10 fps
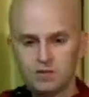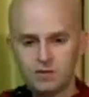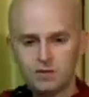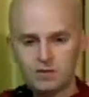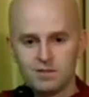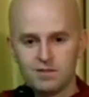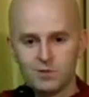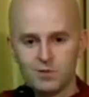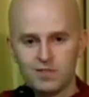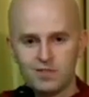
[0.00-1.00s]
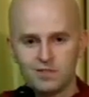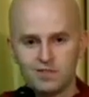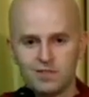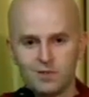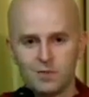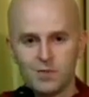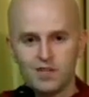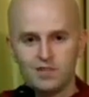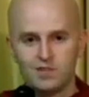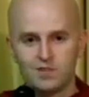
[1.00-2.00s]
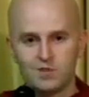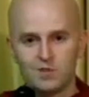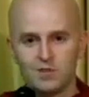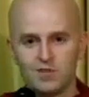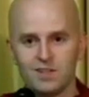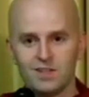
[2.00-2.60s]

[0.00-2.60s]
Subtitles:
on things that we buy in the store.